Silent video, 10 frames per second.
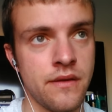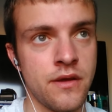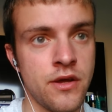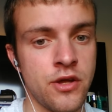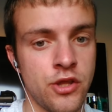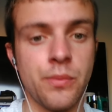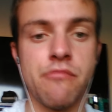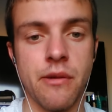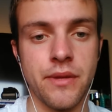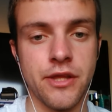there'll be
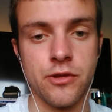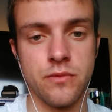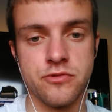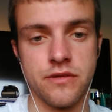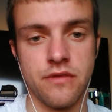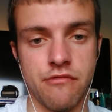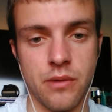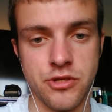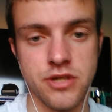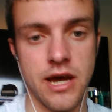Premier League clubs sniffing around this
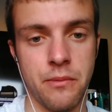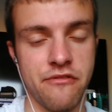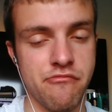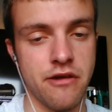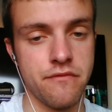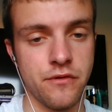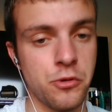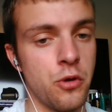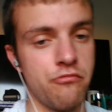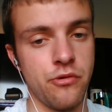guy whether Brentford go
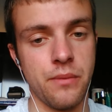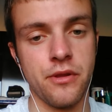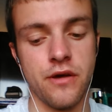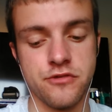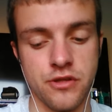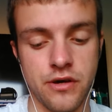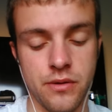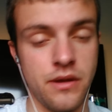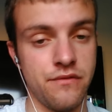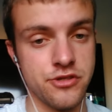through the playoffs or not.
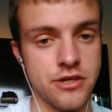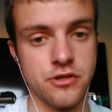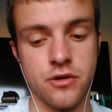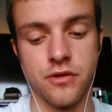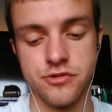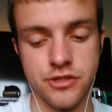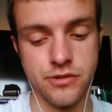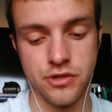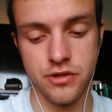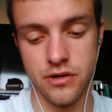The season continues, of
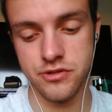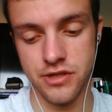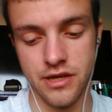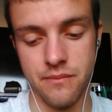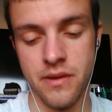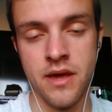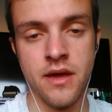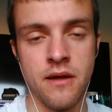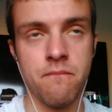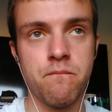course. Um,
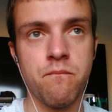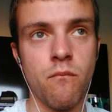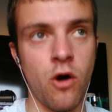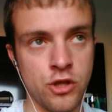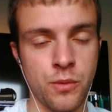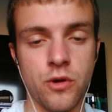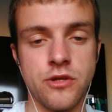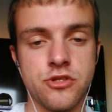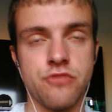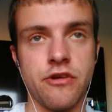Ollie Watkins
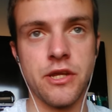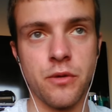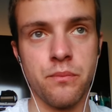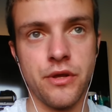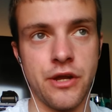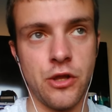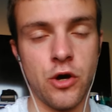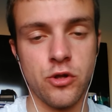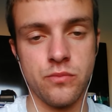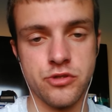is a really good player, and a lot of
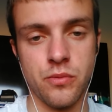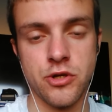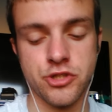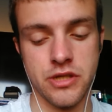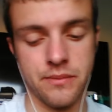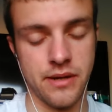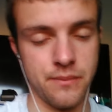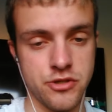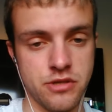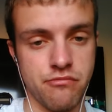clubs are watching him, and I'm not
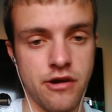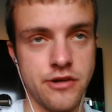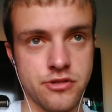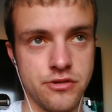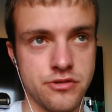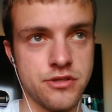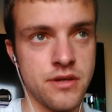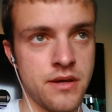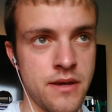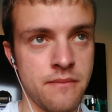surprised because
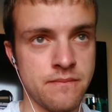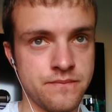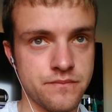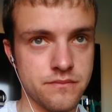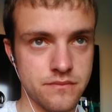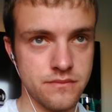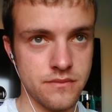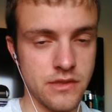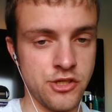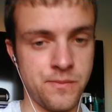
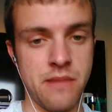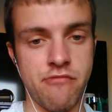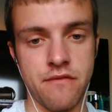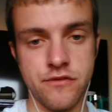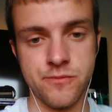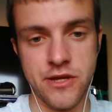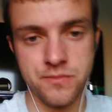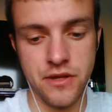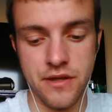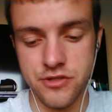he's been Brentford's best
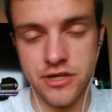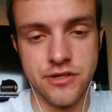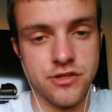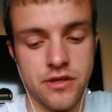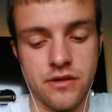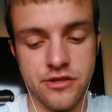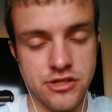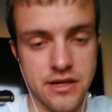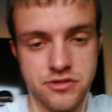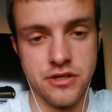player this season, and the
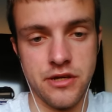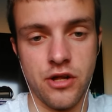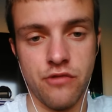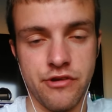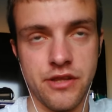stats are all really